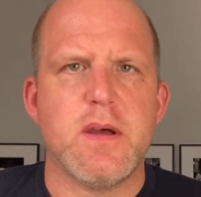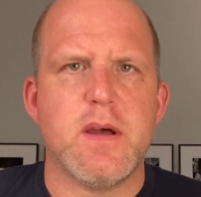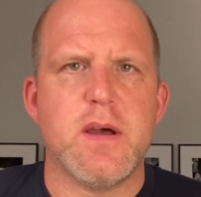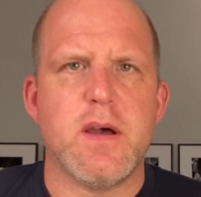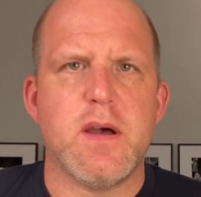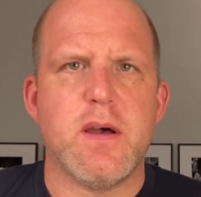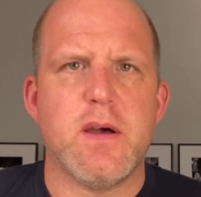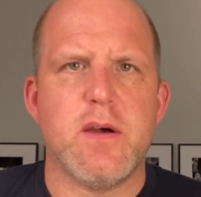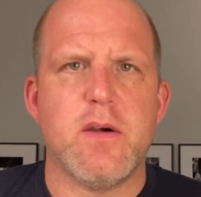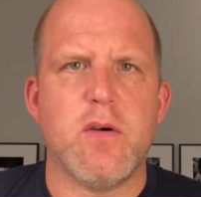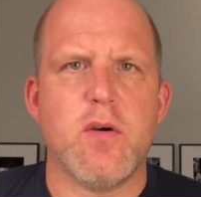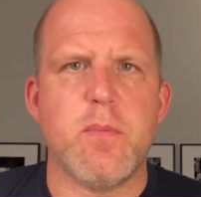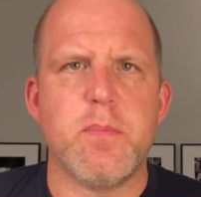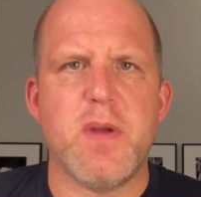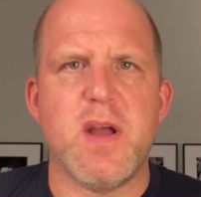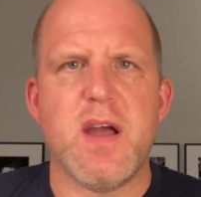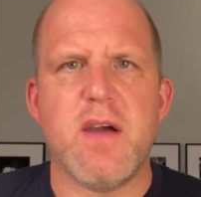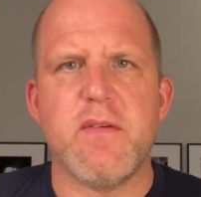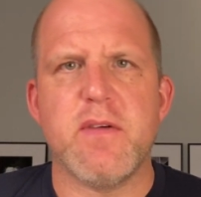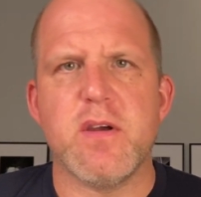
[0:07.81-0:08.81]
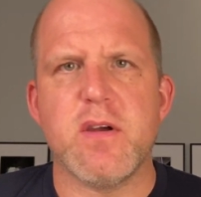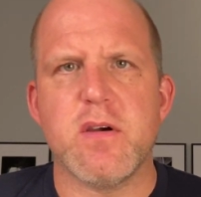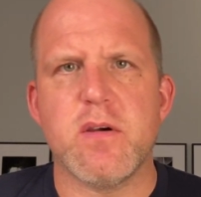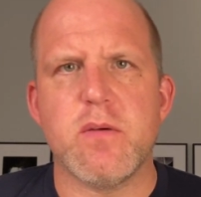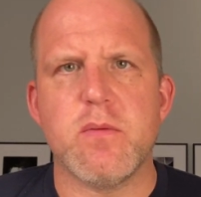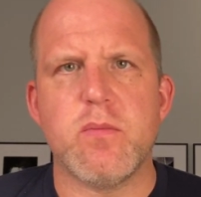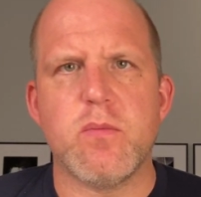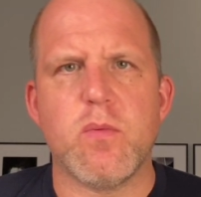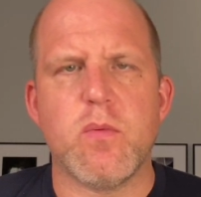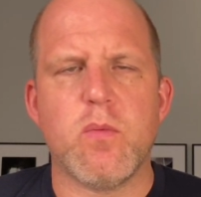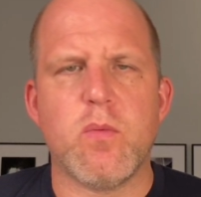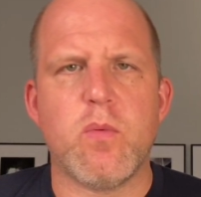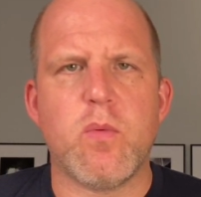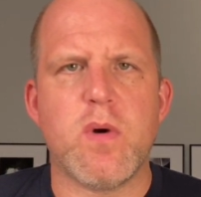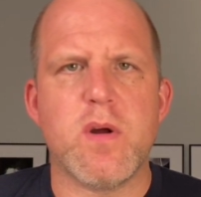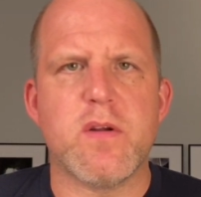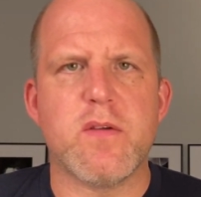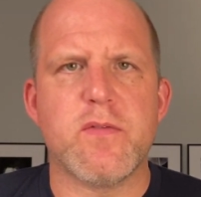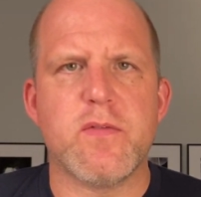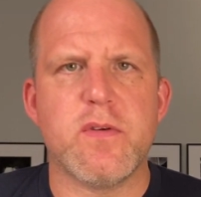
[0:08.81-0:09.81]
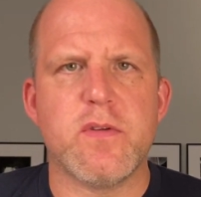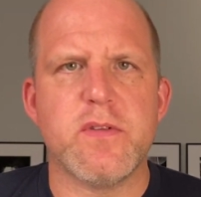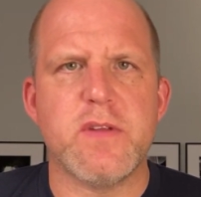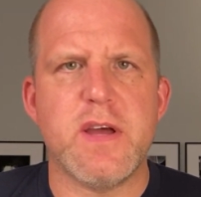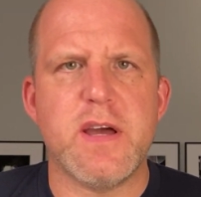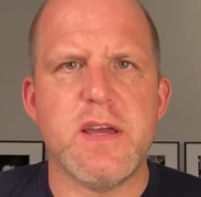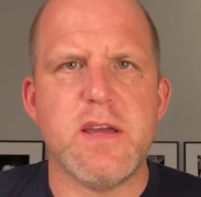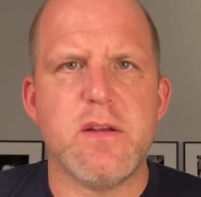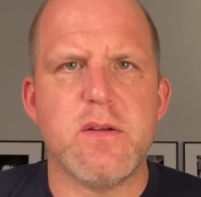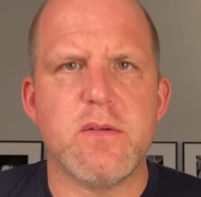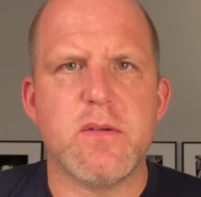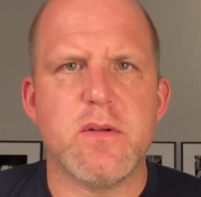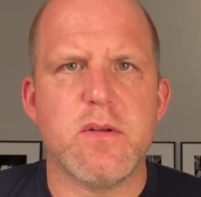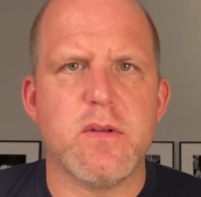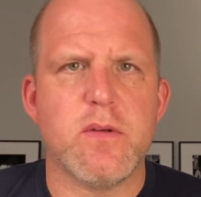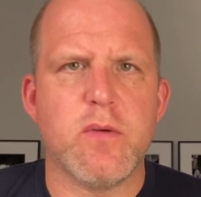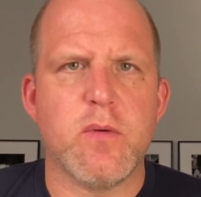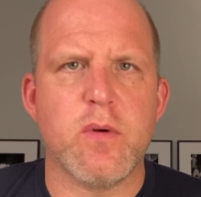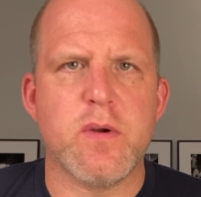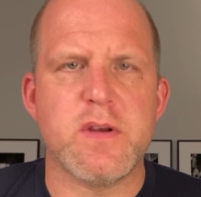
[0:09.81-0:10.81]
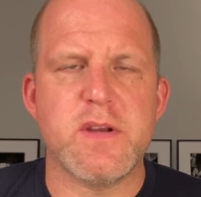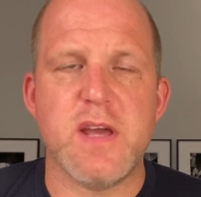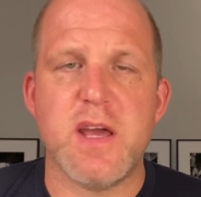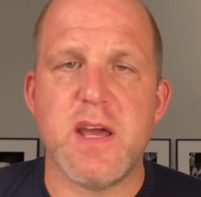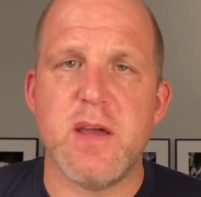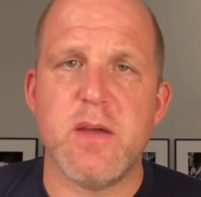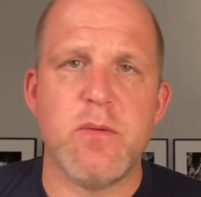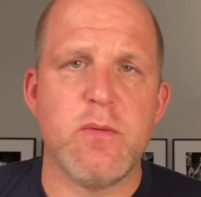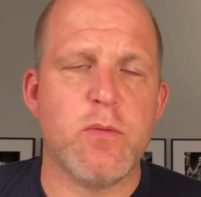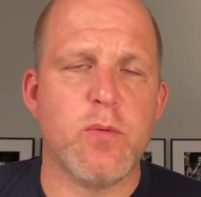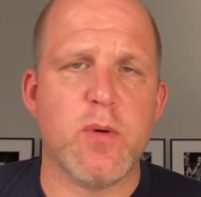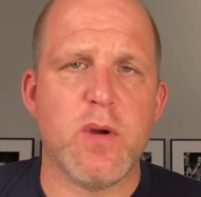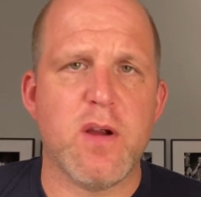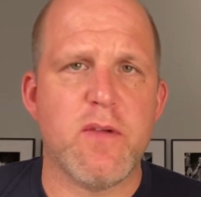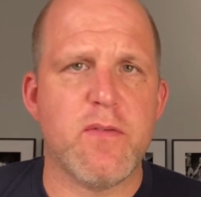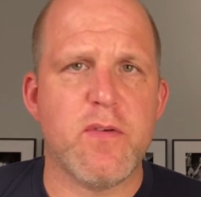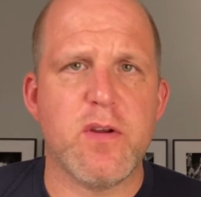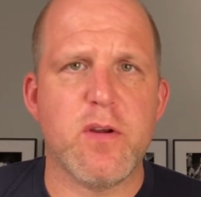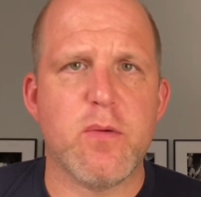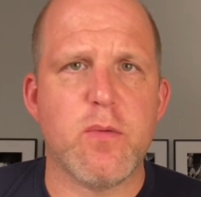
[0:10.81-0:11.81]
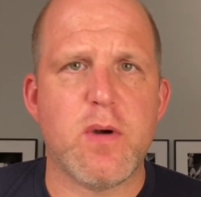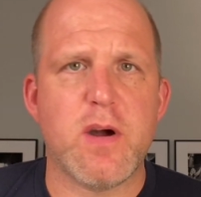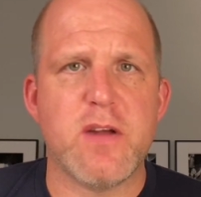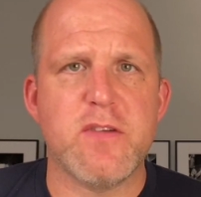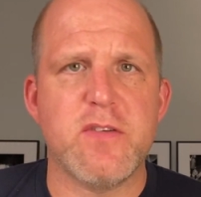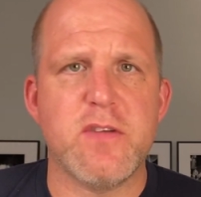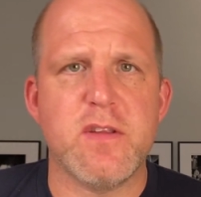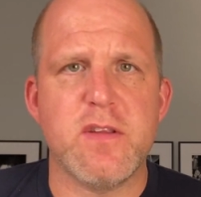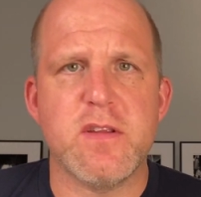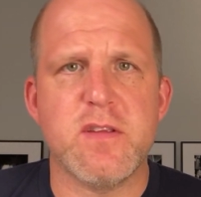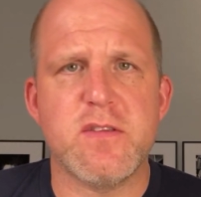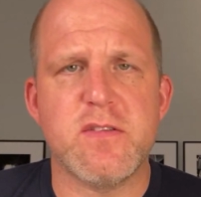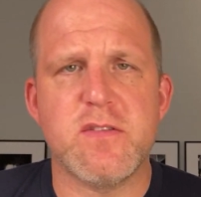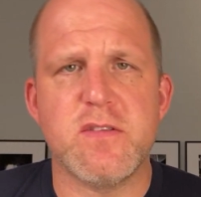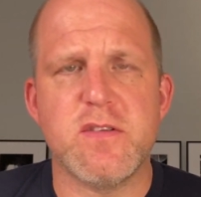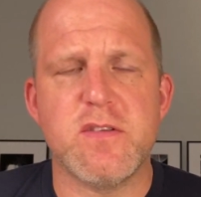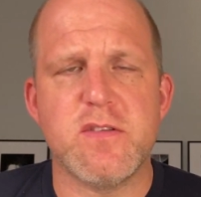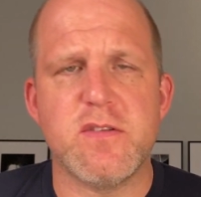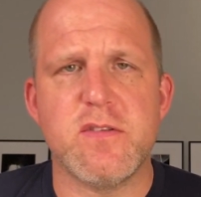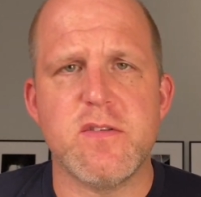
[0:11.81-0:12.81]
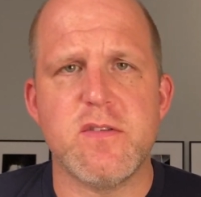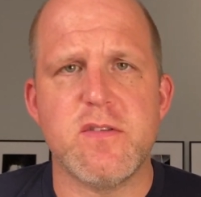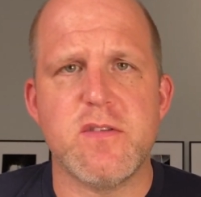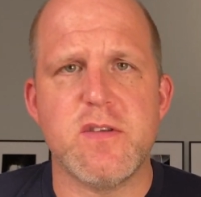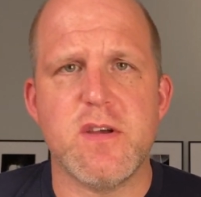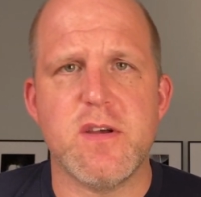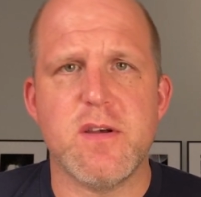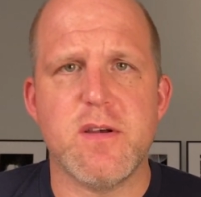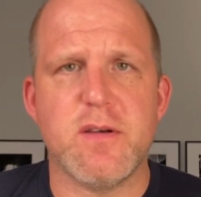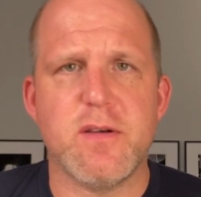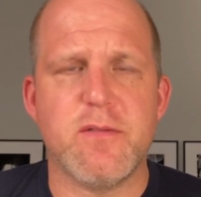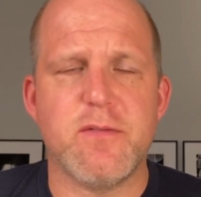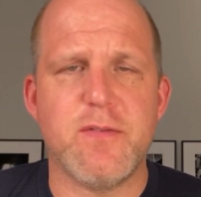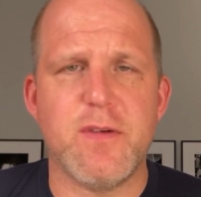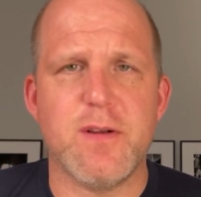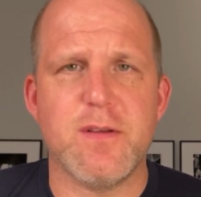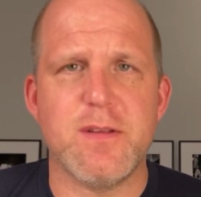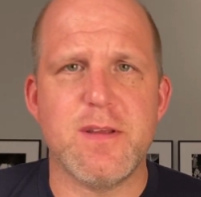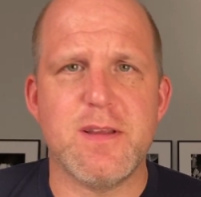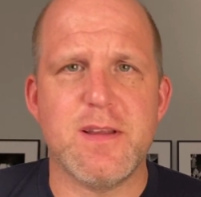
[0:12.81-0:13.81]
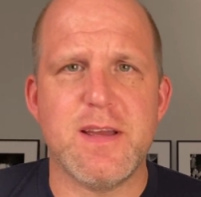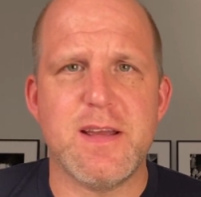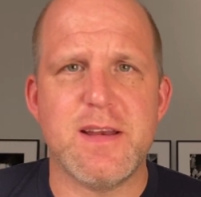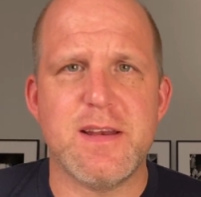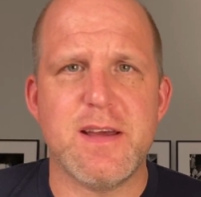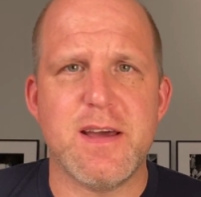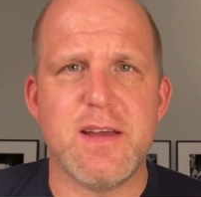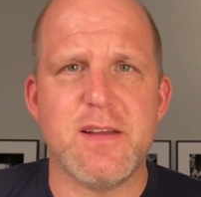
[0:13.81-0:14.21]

Hope you're having a wonderful night or day wherever you're watching this. This is a fairly late night.